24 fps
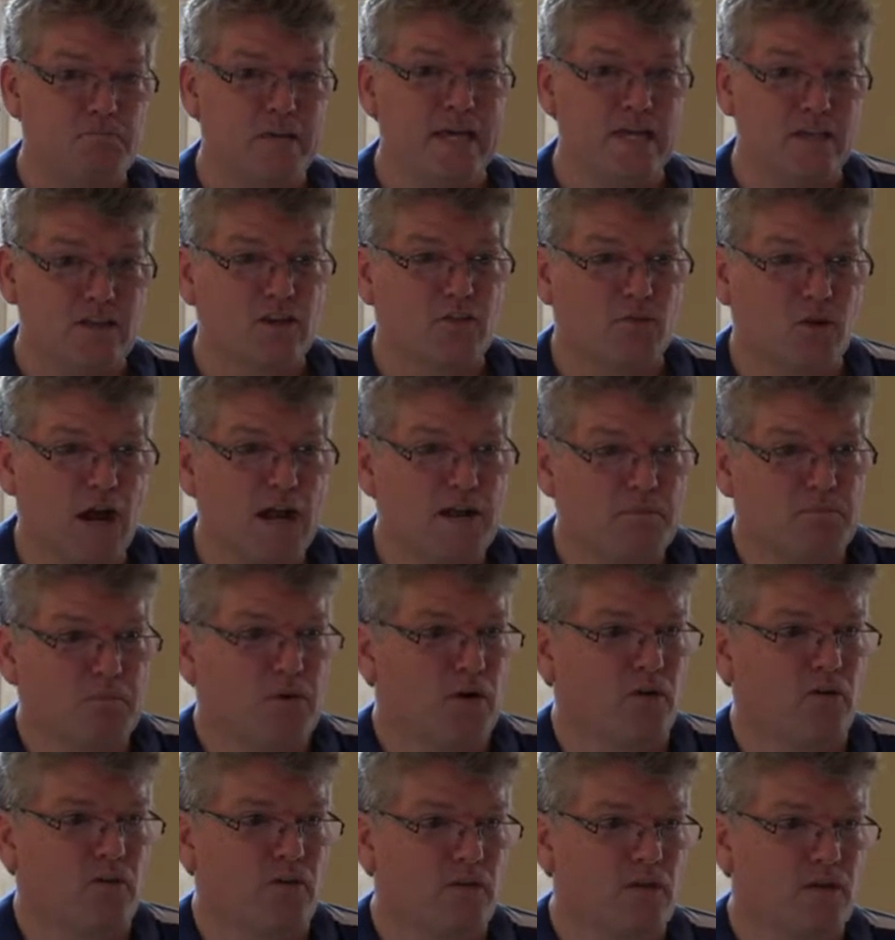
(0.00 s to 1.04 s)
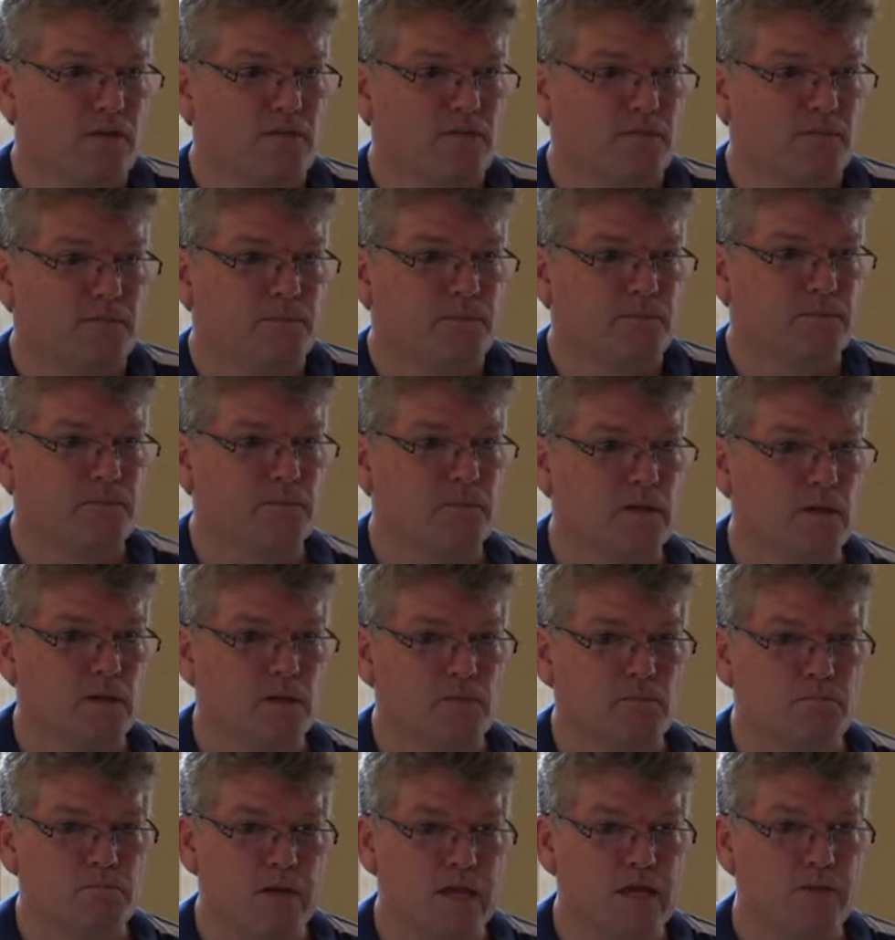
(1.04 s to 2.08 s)
Be the right person.
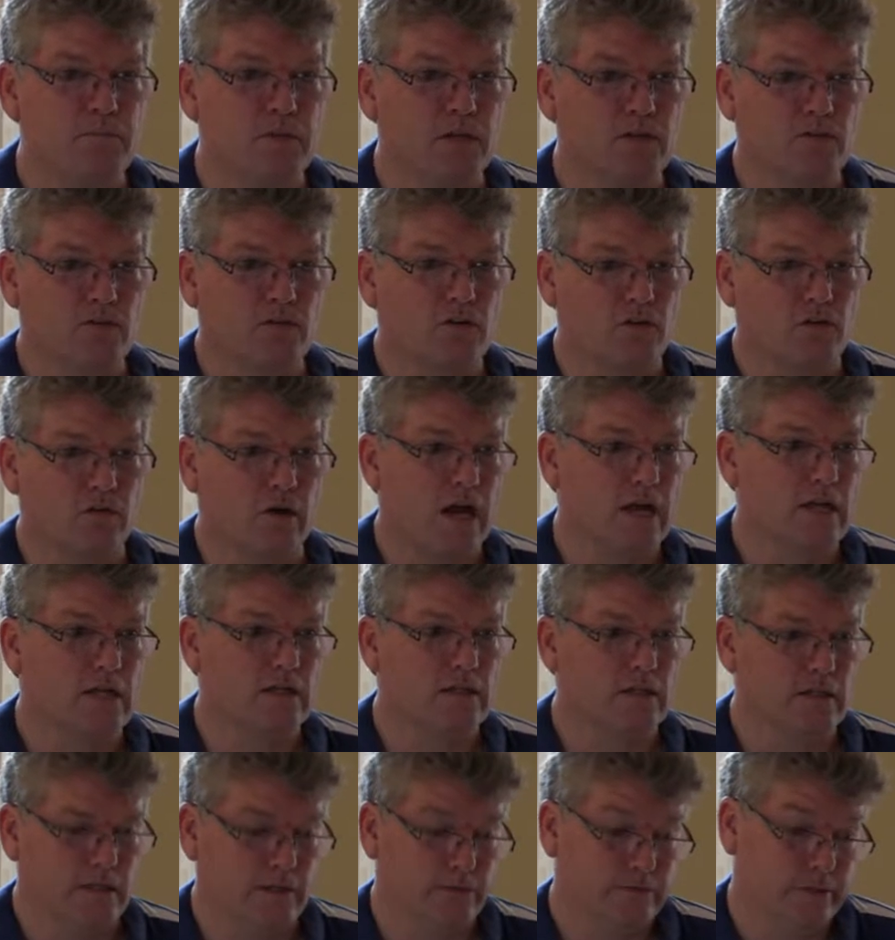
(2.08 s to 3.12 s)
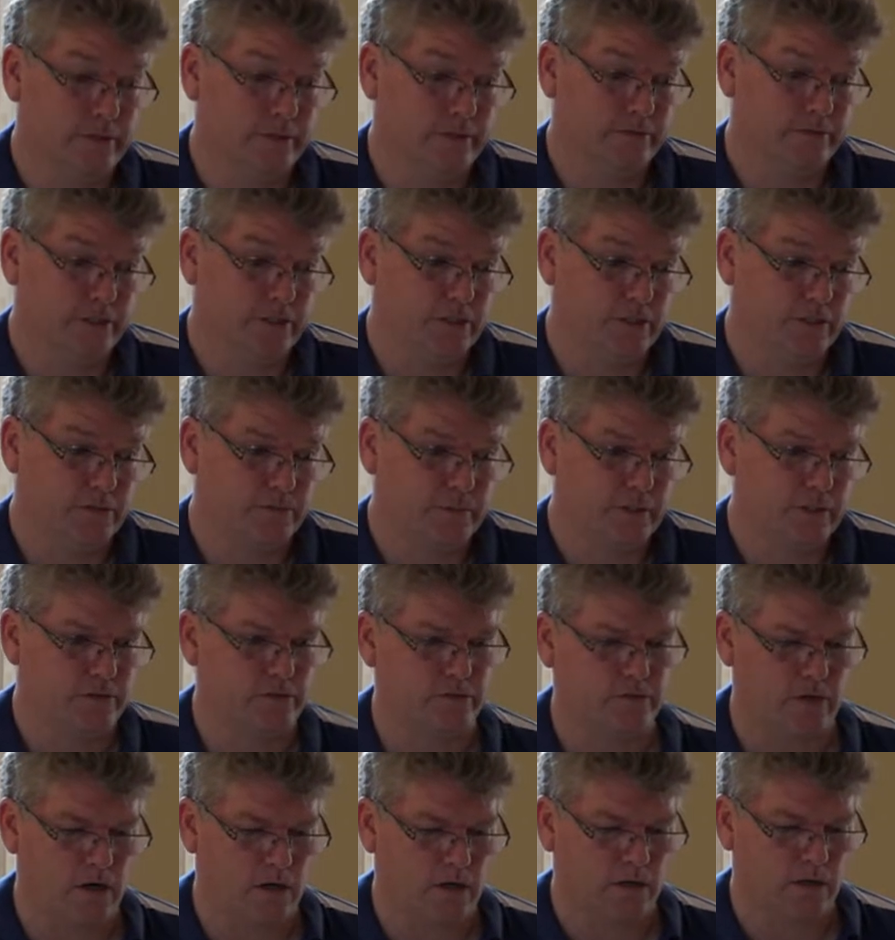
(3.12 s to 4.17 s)
Be Mr. Right, even if she's Miss
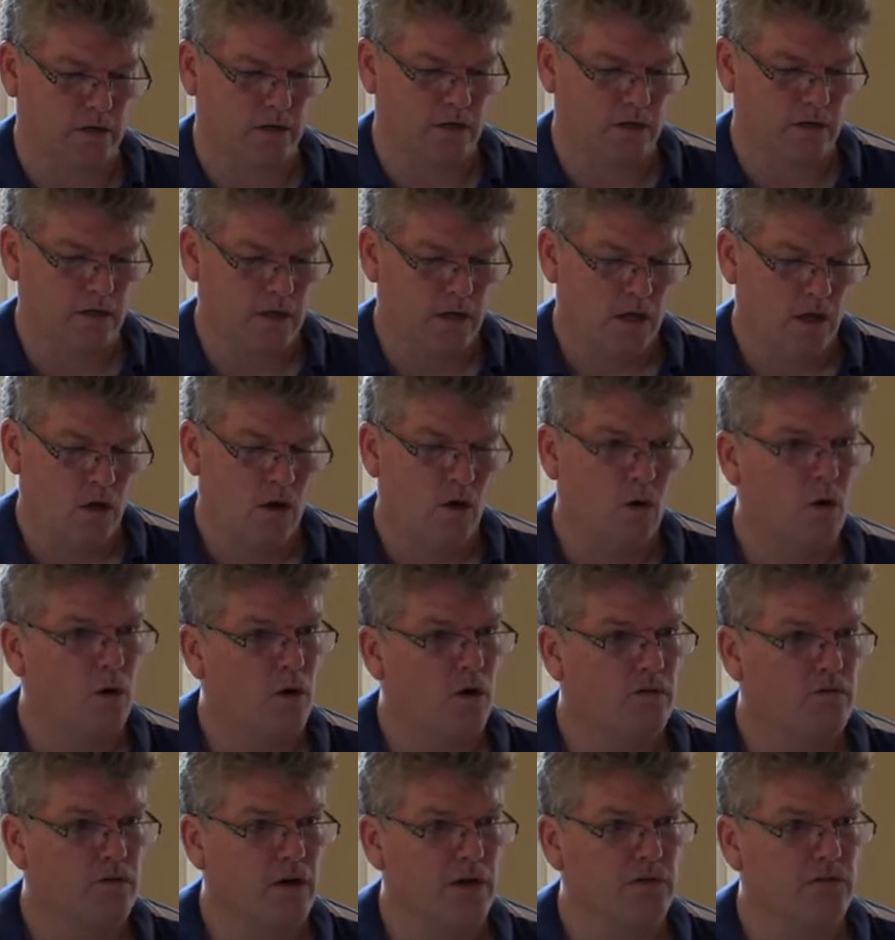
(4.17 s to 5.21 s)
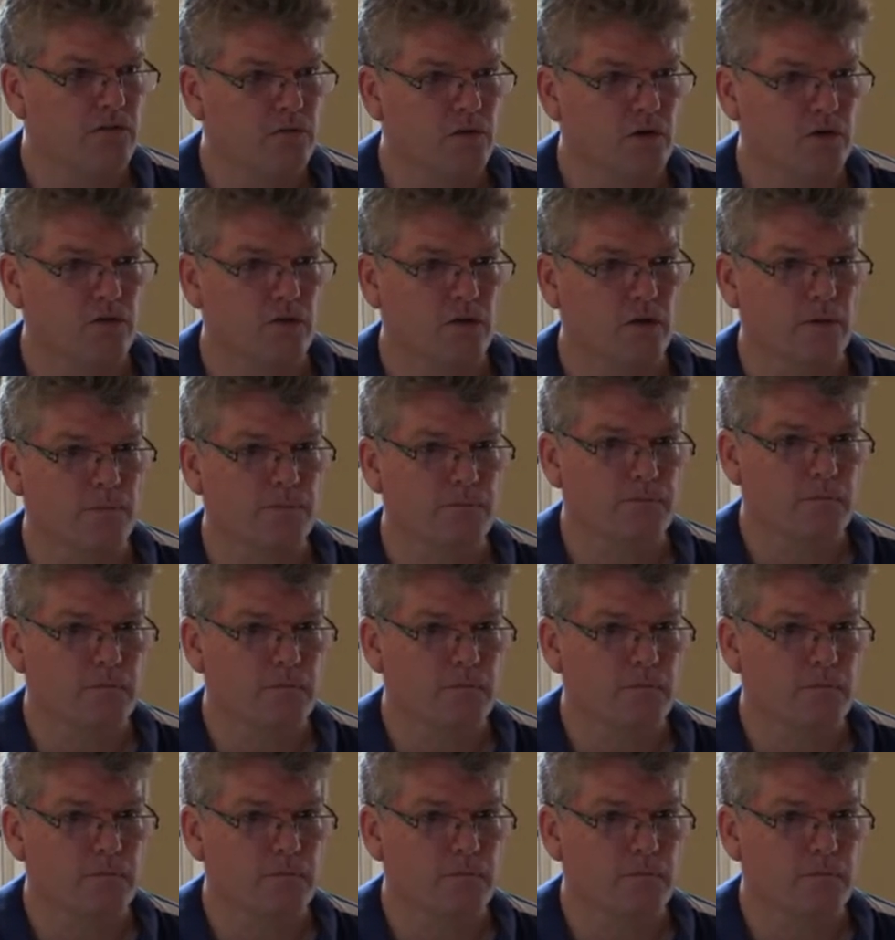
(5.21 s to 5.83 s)
Wrong, or vice versa.